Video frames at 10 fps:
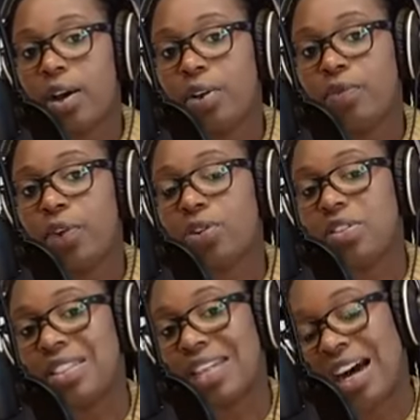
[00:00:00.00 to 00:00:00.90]
welke
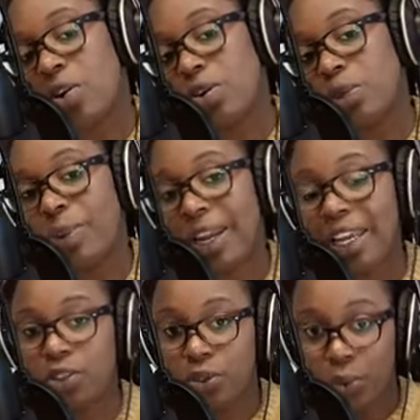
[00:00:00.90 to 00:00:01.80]
taal
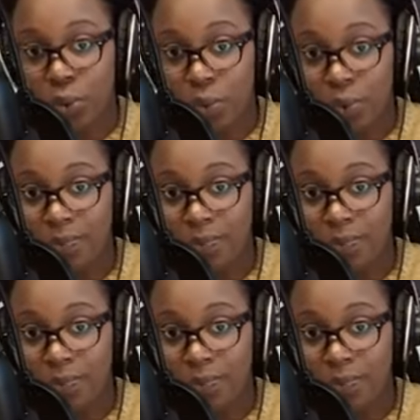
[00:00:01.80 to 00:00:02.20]
spreekt u?